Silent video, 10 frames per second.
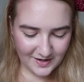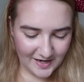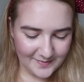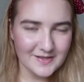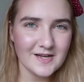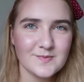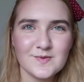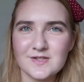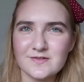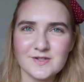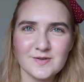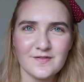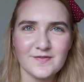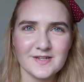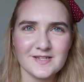I mean, I suppose there is
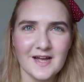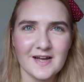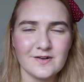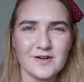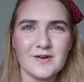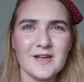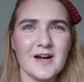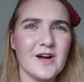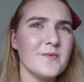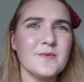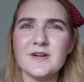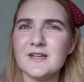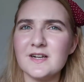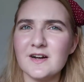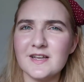quite fierce aircon. Oh yeah, I hope you
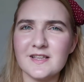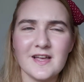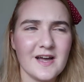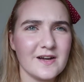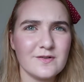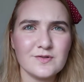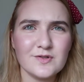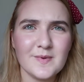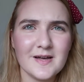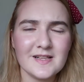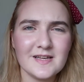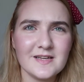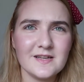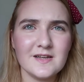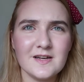guys can't hear the aircon too
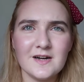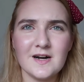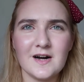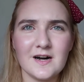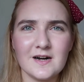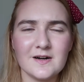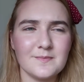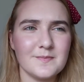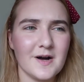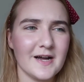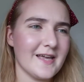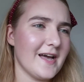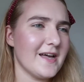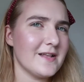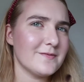badly. I
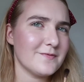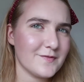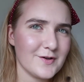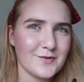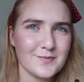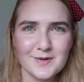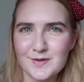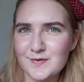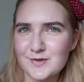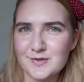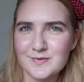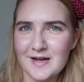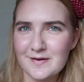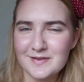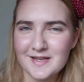can film in the future
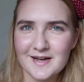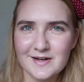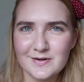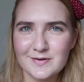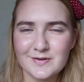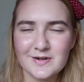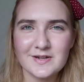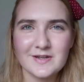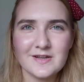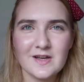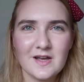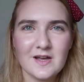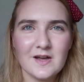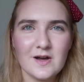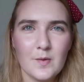without the aircon,
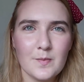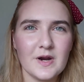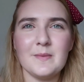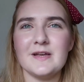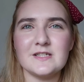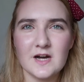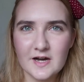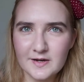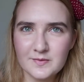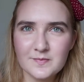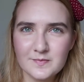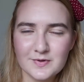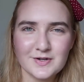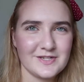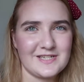but I may die
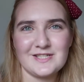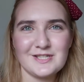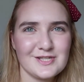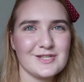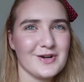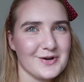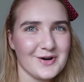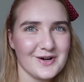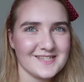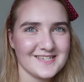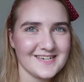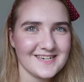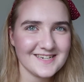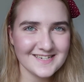because it's so hot here.